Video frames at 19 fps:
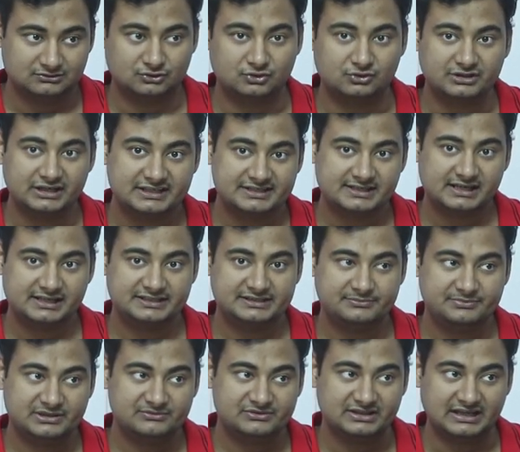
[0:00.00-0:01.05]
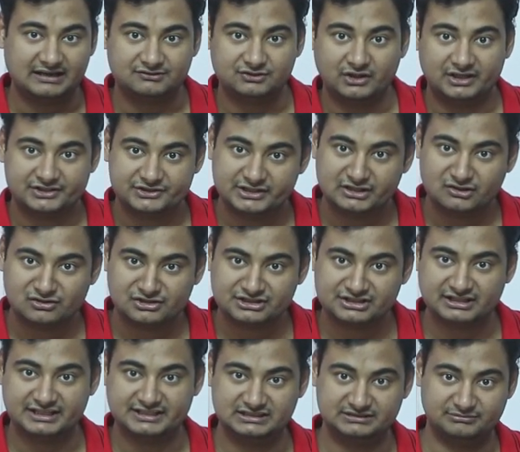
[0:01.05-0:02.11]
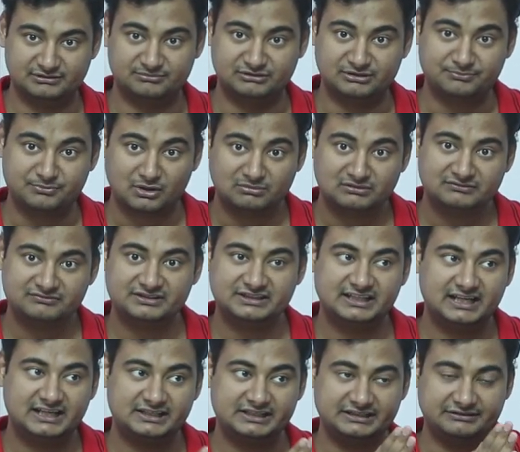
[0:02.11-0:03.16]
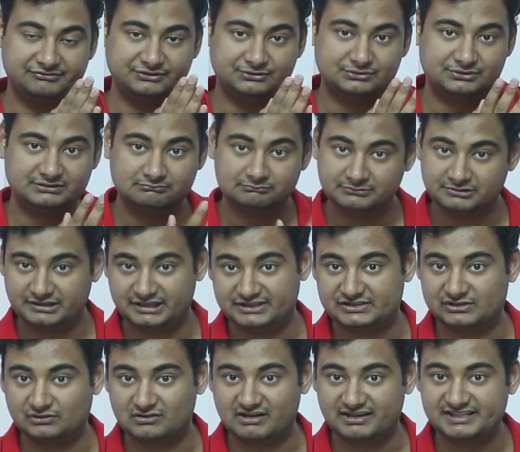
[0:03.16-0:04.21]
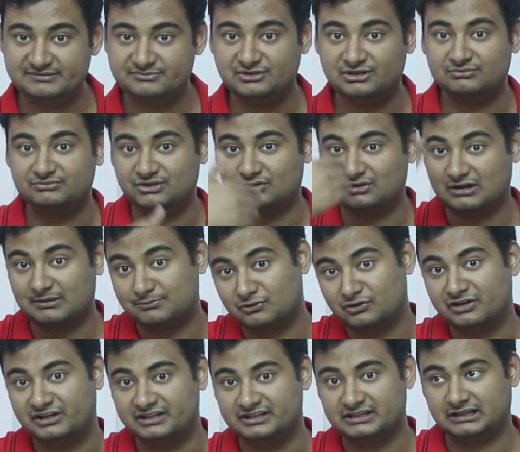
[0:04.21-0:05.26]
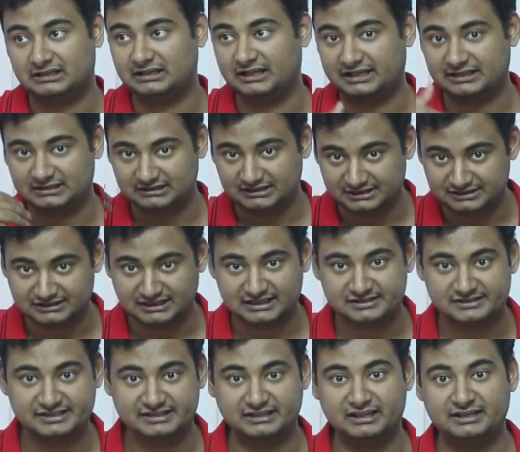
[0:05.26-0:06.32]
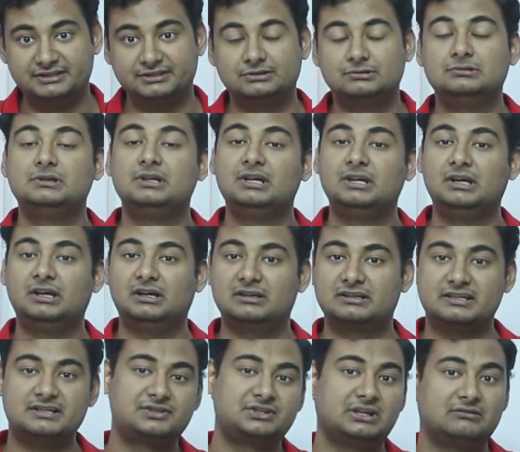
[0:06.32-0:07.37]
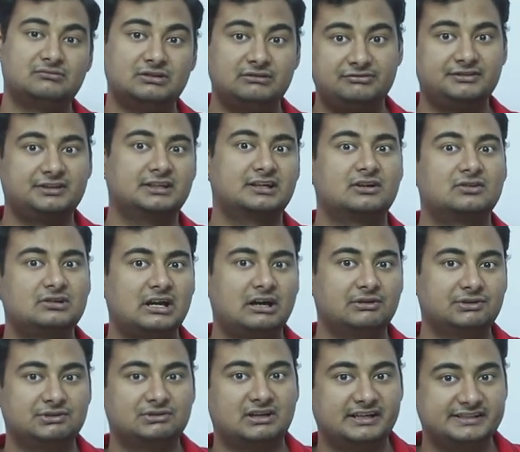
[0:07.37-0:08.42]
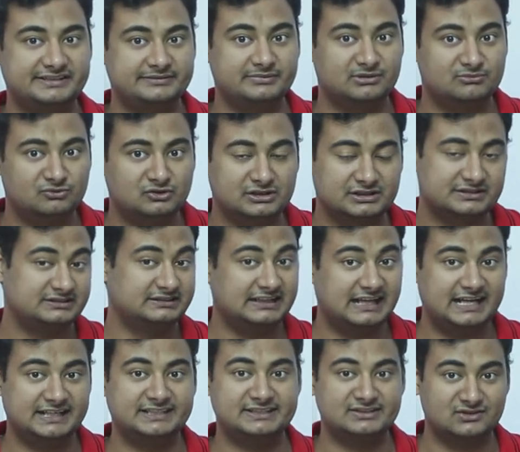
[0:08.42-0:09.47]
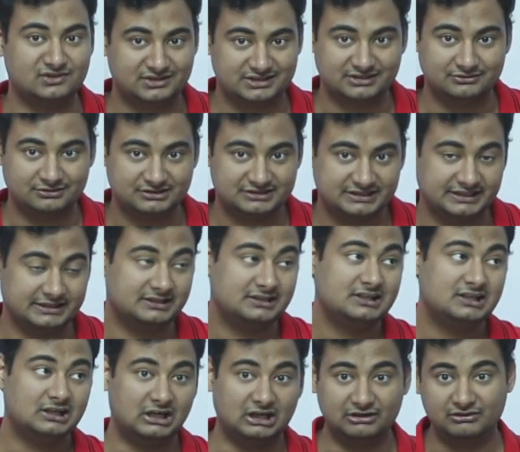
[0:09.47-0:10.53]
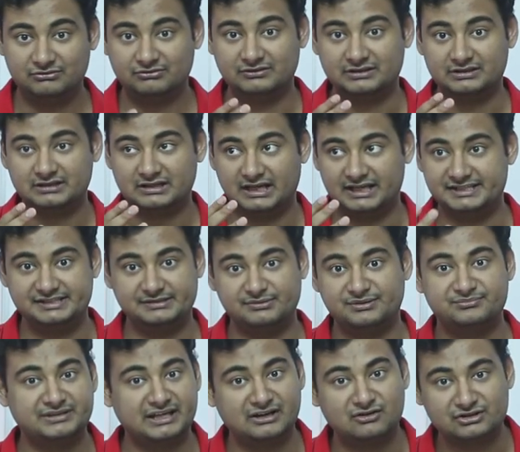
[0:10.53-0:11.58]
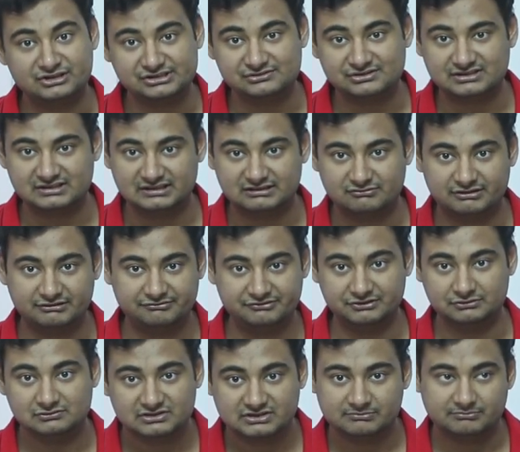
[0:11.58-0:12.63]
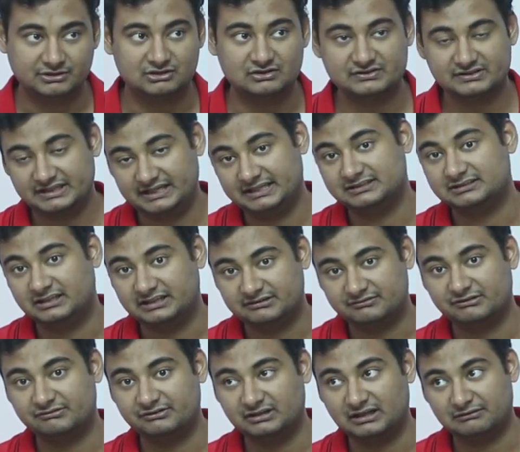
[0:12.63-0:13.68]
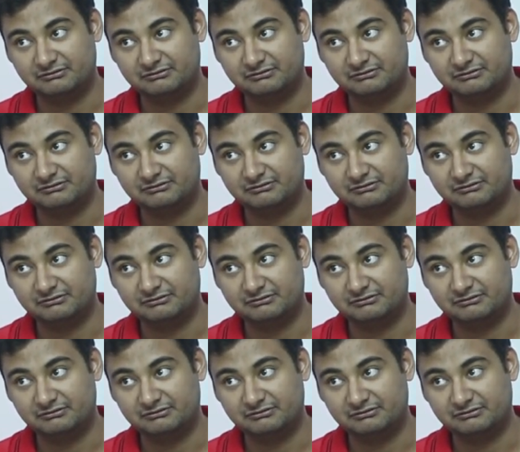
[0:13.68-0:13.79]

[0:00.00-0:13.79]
to test ICBMs, they have to actually launch the ICBM. The problem with that, if you test your ICBM, your opponent, like in that scenario, uh, Russia will figure out how your ICBM works. That is not a good thing. However, ICBM cannot use liquid fuels because A, the liquid fuel